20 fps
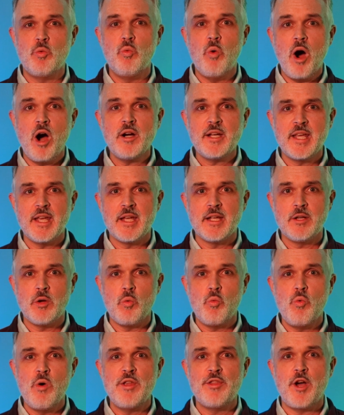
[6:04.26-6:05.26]
walk
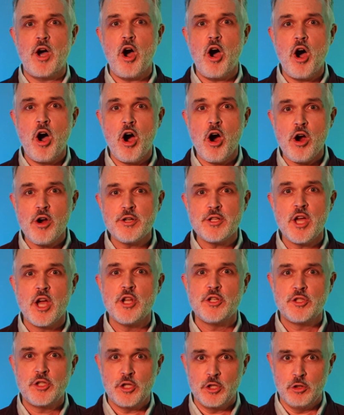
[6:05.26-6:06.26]
in with a
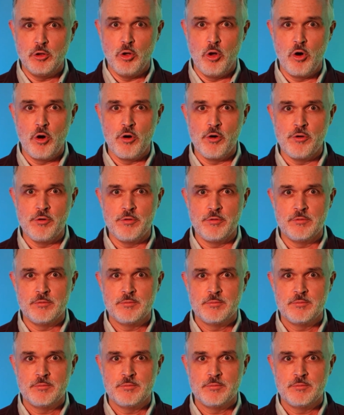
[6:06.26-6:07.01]
heart to learn.